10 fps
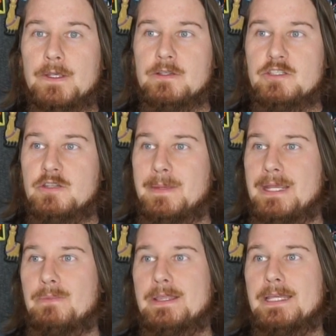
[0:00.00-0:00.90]
fields to
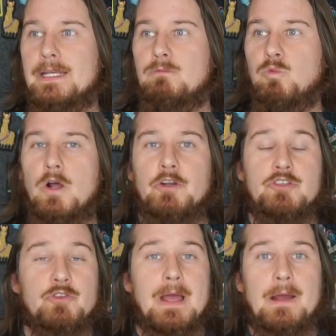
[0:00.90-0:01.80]
me within 1 or
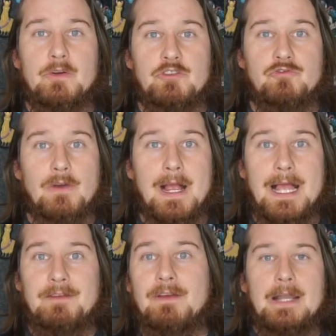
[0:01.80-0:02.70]
2 hours
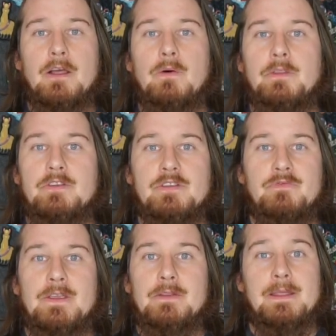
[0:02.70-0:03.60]
drive. I know there's a
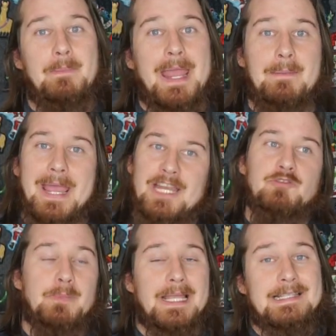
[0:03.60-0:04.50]
field that Pam
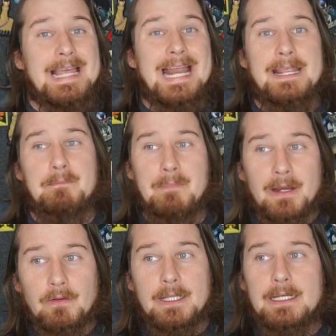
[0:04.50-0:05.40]
H plays at in
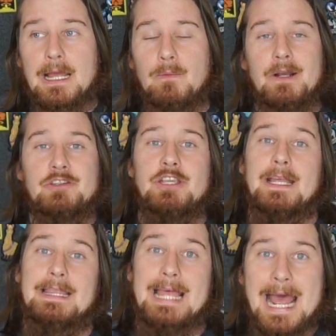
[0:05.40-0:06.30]
Maryland. I want to
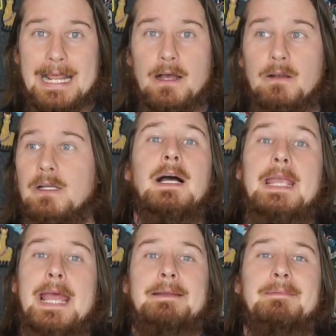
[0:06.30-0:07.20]
check that out.
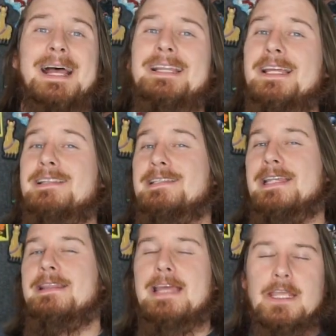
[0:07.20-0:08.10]
Again, I'd like to
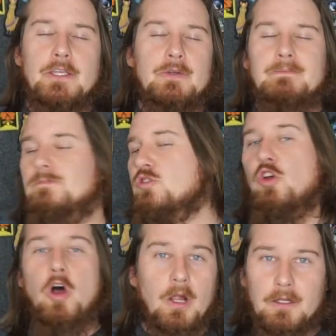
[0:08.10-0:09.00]
say thank you to
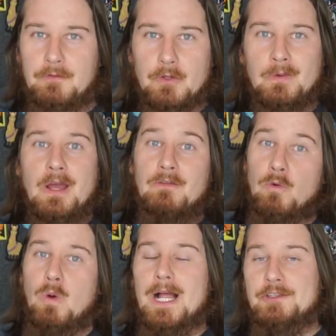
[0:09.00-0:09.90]
all of you for
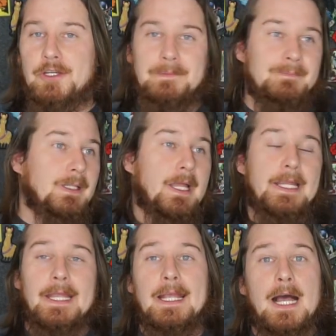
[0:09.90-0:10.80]
watching,
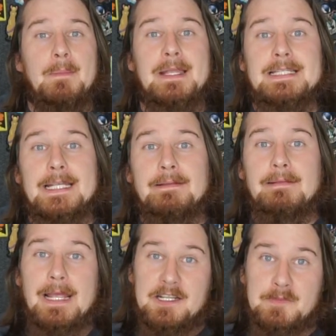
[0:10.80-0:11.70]
liking, commenting,
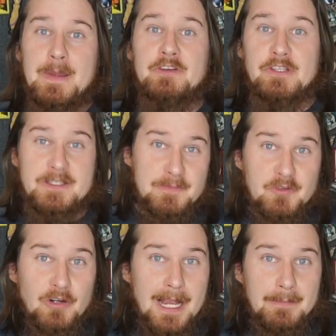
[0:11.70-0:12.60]
and especially
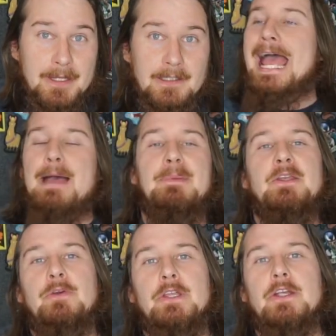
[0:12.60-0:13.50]
subscribing. Happy
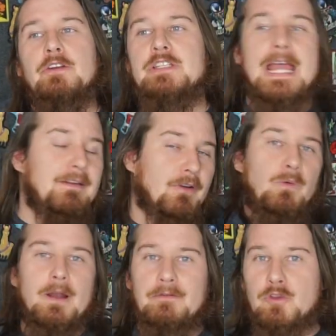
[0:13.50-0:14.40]
New Year to every
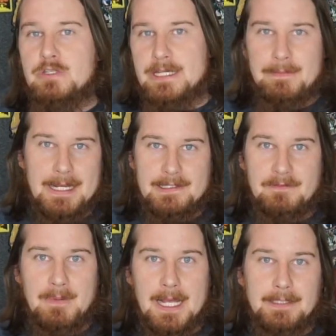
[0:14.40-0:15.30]
one of you teammates
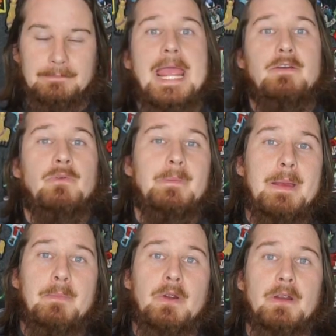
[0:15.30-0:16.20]
of mine. And
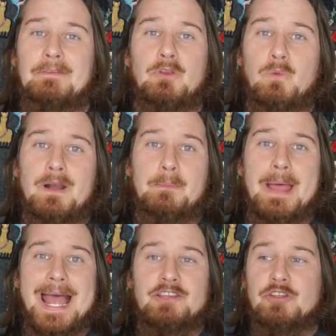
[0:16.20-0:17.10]
remember, if you want a
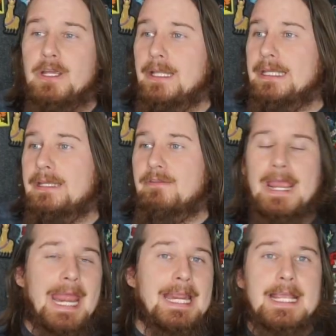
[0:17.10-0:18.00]
patch, leave
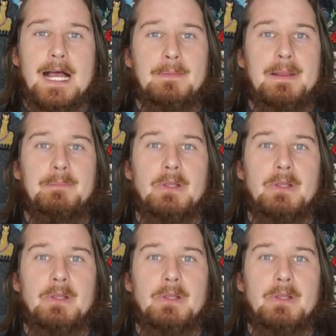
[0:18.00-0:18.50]
any comment